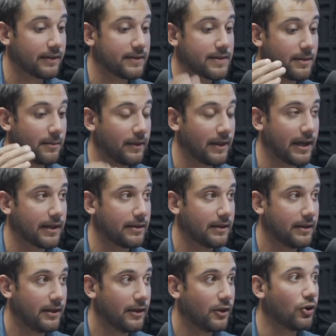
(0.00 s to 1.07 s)
some of that
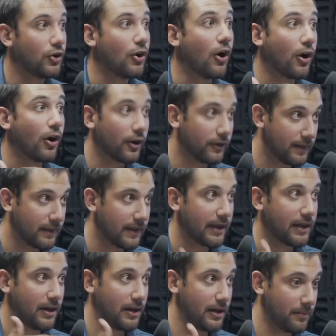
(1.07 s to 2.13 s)
guard that they
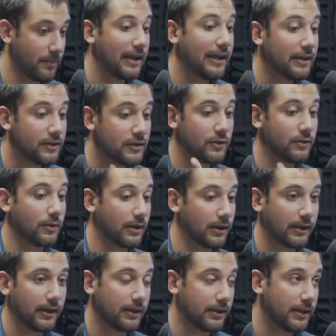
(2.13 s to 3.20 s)
come into
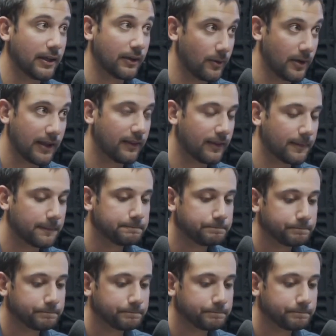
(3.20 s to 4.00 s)
a clinic with,